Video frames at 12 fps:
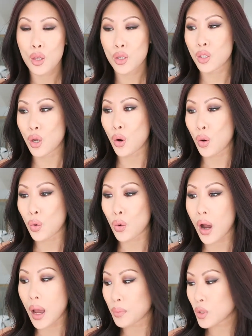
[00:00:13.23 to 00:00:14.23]

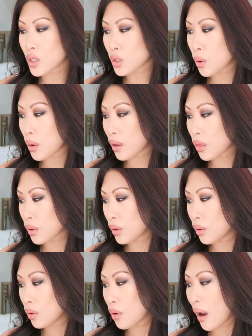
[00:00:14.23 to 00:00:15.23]
So I'm just going
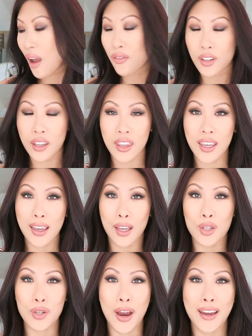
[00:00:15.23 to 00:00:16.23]
through
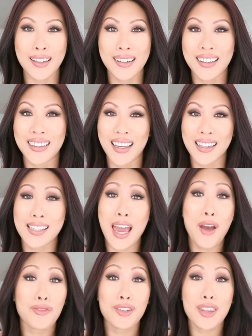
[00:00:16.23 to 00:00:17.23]
everything and trying to collect
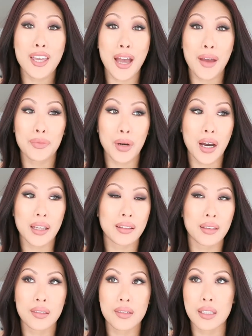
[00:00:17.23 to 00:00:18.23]
everything I
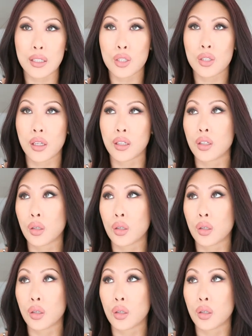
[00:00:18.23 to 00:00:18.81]
bought since like,